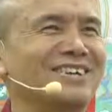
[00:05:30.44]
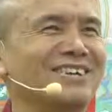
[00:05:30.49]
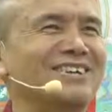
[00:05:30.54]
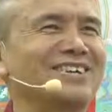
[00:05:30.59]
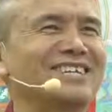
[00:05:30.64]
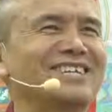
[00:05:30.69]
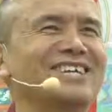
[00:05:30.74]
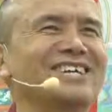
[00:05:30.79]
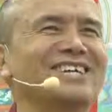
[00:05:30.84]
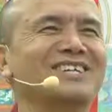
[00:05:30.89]

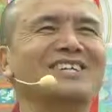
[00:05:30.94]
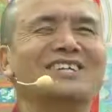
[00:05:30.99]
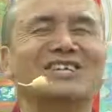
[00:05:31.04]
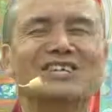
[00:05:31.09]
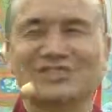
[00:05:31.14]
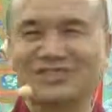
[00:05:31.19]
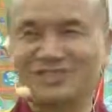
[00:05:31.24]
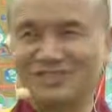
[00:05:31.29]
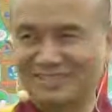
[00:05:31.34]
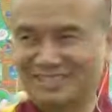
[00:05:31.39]
Okay,
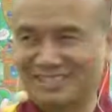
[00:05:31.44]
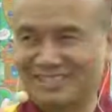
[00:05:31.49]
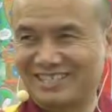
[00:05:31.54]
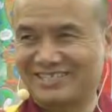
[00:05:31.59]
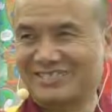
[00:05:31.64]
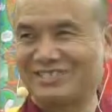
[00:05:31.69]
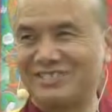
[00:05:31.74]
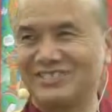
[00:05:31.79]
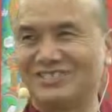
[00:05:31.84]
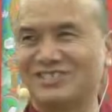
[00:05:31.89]
so
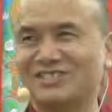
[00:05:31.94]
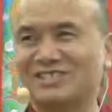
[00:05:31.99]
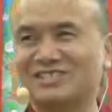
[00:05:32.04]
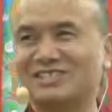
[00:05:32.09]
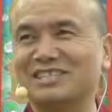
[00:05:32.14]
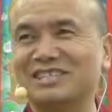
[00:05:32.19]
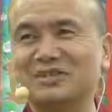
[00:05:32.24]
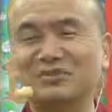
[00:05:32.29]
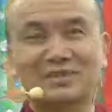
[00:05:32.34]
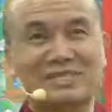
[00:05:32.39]
this
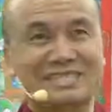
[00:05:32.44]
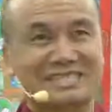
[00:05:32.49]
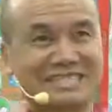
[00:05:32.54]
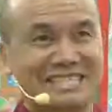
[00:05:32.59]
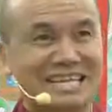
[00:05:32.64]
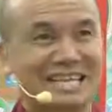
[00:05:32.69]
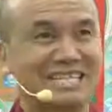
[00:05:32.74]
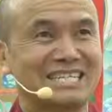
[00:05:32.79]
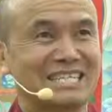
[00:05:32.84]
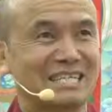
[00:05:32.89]
logician, he was
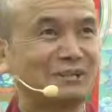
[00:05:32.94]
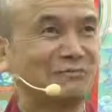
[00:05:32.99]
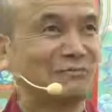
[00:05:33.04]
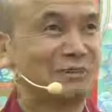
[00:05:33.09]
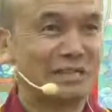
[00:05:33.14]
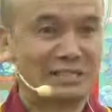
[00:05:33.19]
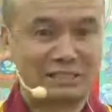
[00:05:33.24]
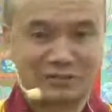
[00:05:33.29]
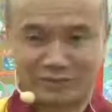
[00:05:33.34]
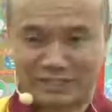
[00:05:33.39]
stunned
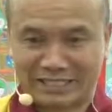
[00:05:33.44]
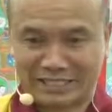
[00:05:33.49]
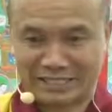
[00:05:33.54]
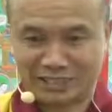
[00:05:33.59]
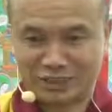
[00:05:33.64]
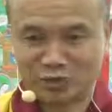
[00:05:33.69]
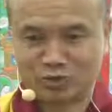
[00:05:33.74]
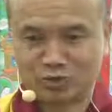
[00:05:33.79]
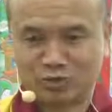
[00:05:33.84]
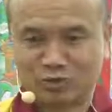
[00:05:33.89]
by reading
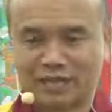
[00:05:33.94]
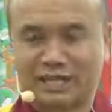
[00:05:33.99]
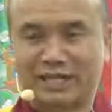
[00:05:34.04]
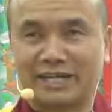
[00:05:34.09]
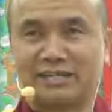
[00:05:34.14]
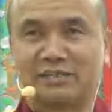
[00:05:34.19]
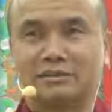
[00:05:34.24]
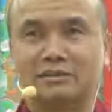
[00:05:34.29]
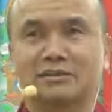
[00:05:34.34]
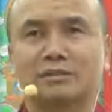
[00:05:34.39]
these two
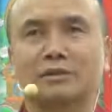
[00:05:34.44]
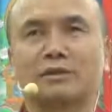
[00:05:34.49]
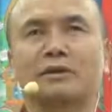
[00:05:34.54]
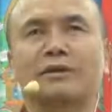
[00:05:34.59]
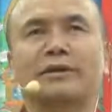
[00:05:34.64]
lines,